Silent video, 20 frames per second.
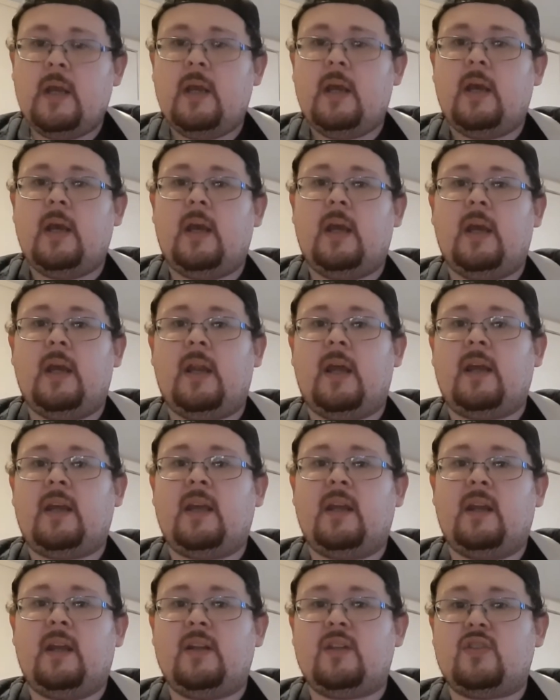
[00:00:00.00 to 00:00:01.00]
and I
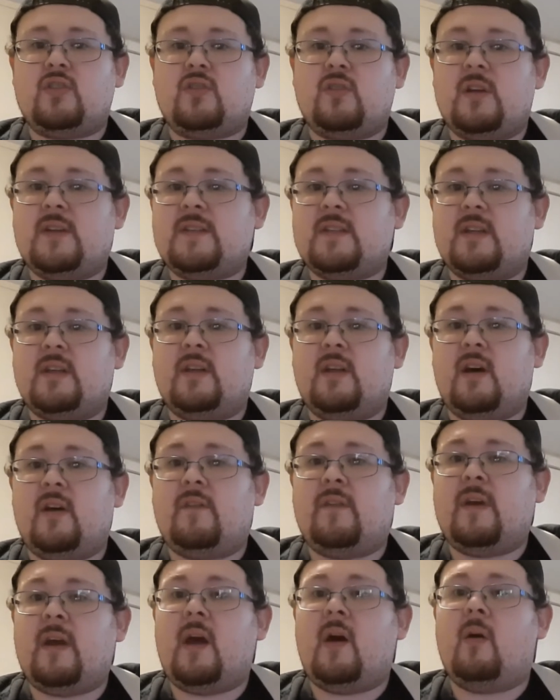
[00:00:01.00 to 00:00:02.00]
cannot stress
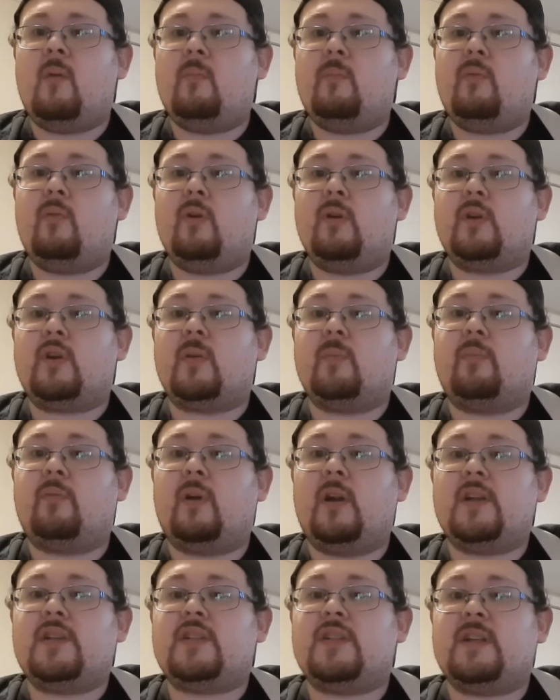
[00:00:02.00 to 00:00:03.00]
enough how important
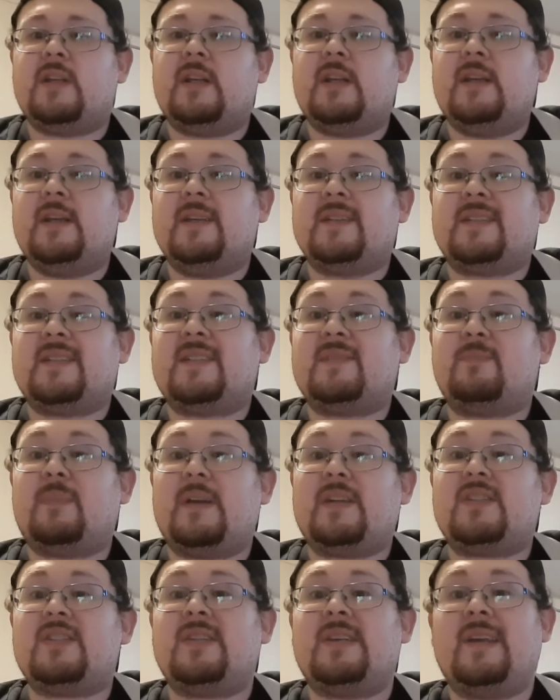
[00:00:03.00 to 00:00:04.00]
compression is,
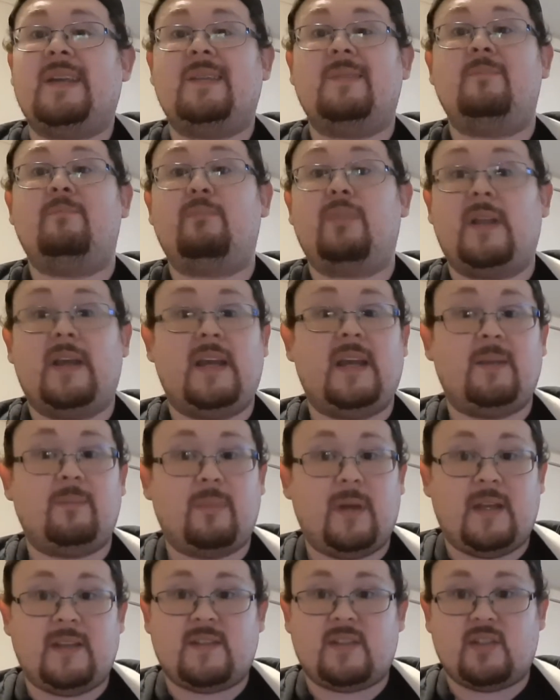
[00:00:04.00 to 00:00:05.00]
especially in playing
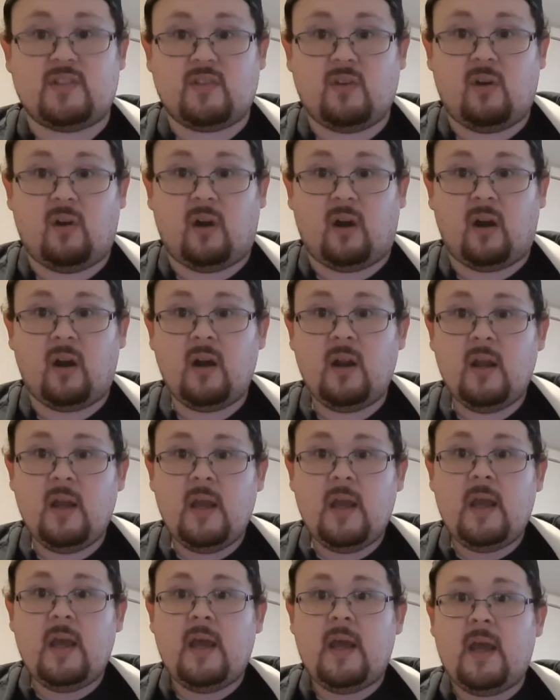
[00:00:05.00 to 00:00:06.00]
bass guitar.
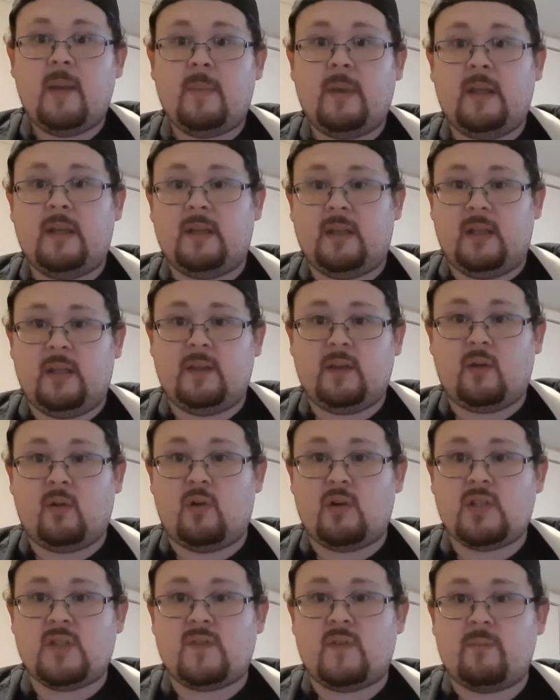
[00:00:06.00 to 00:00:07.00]
I mean, in the
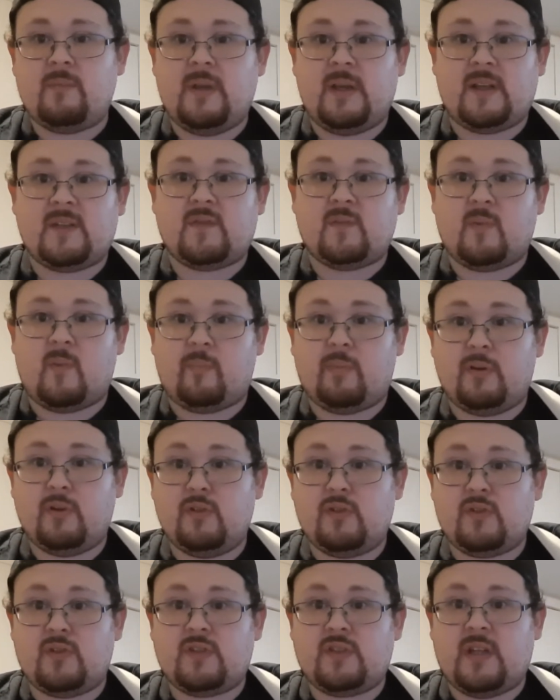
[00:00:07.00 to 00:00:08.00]
course of a mix from a
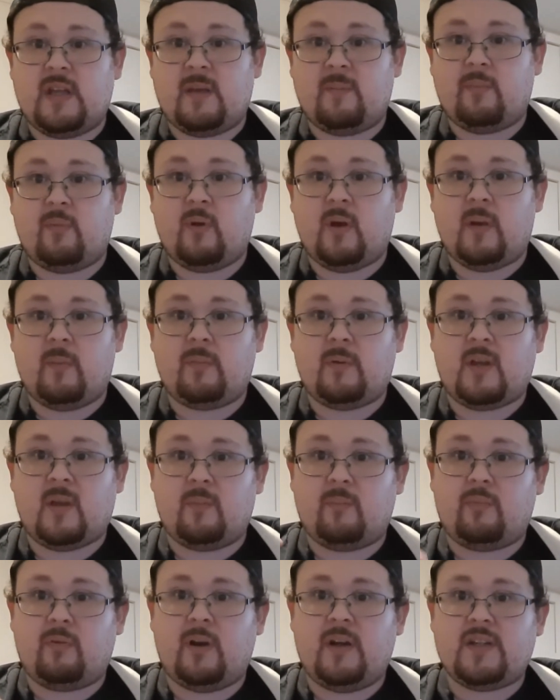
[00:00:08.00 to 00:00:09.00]
producer standpoint,
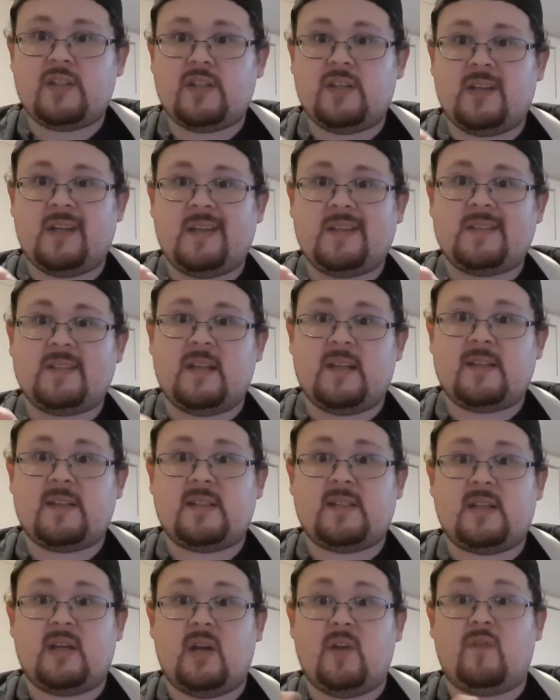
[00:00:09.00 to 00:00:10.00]
compression is
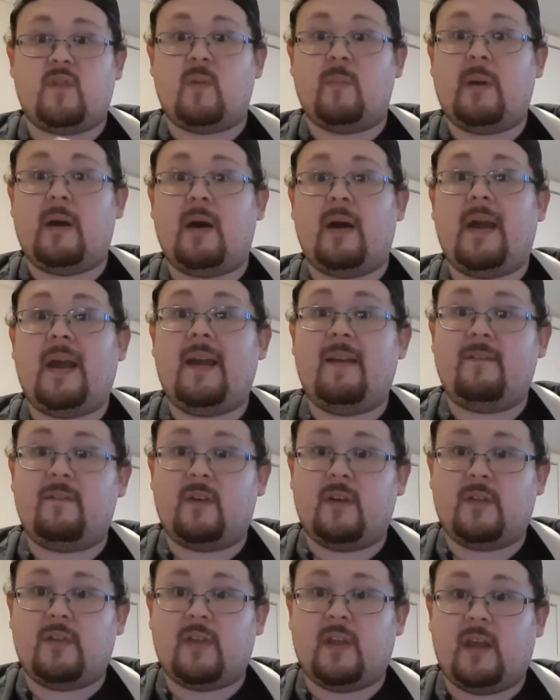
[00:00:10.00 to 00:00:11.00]
necessary for about
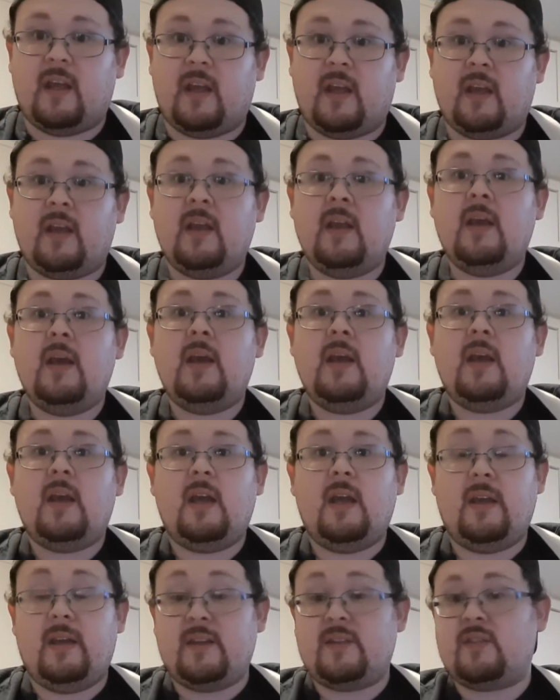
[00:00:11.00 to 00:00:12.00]
everything
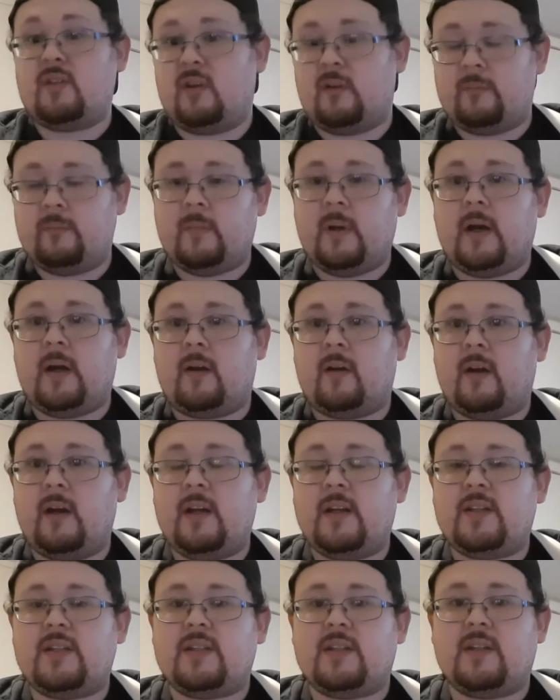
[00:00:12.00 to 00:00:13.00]
in a certain
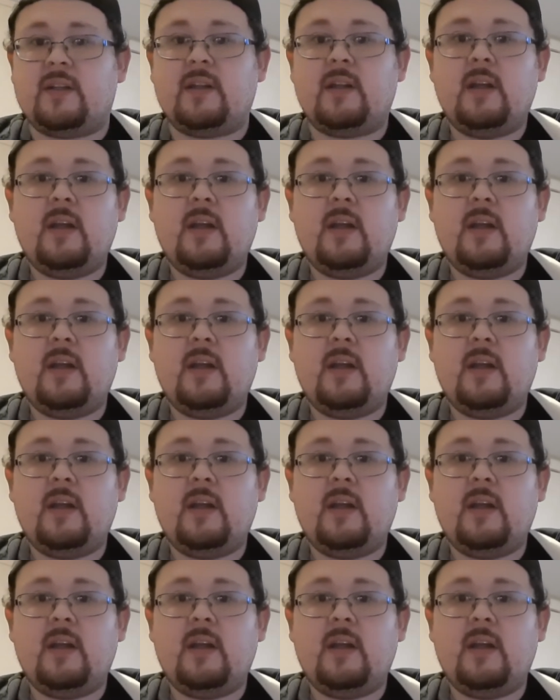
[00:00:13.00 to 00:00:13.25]
moderation.